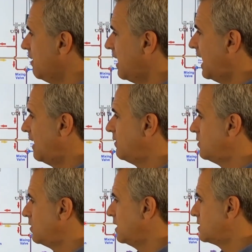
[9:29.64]

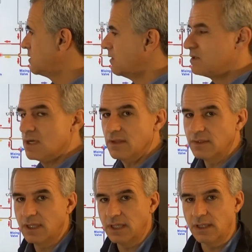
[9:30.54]
and that turns on
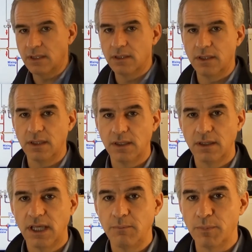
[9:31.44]
the
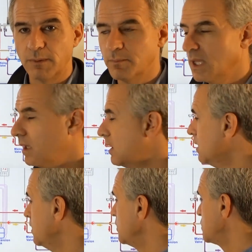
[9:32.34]
heat pump.
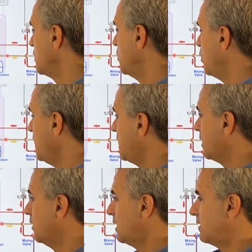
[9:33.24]
So we
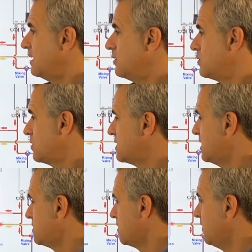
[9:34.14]
can look at the outdoor
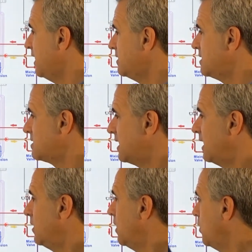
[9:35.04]
sensor and then
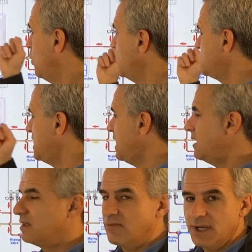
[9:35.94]
decide which
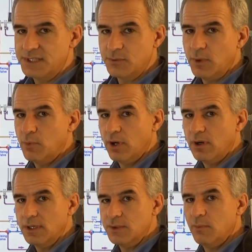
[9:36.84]
heating device do we bring
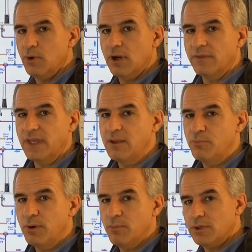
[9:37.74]
on. Do we bring on the heat
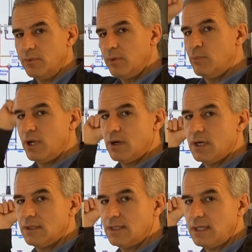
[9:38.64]
pump, or do we bring
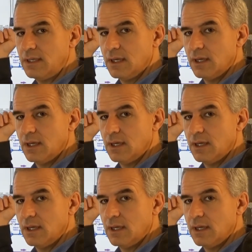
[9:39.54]
on the